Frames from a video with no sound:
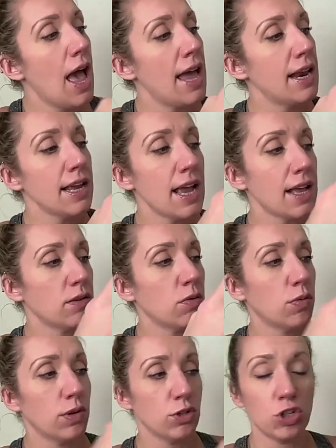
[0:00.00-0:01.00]
And again,
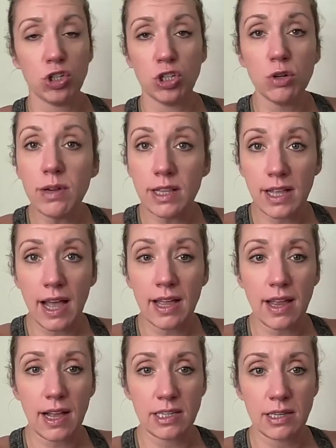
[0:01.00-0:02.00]
we're just doing that
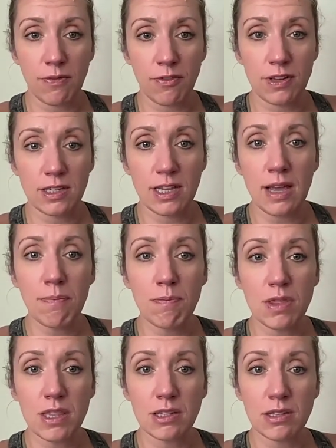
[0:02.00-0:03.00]
at different
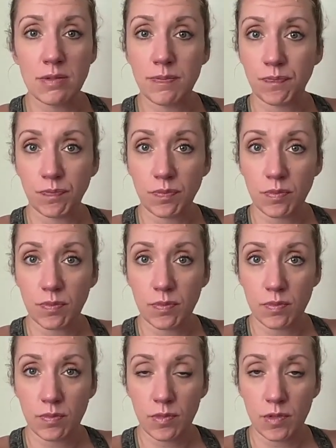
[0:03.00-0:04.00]
depths
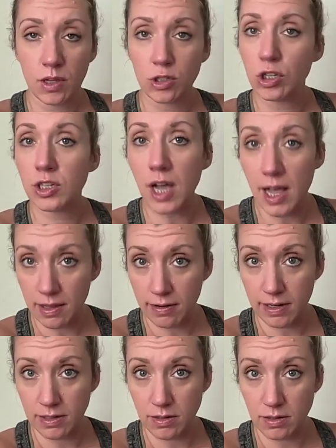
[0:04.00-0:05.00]
to
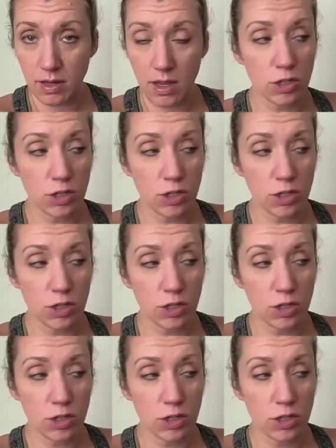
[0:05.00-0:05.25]
tolerance.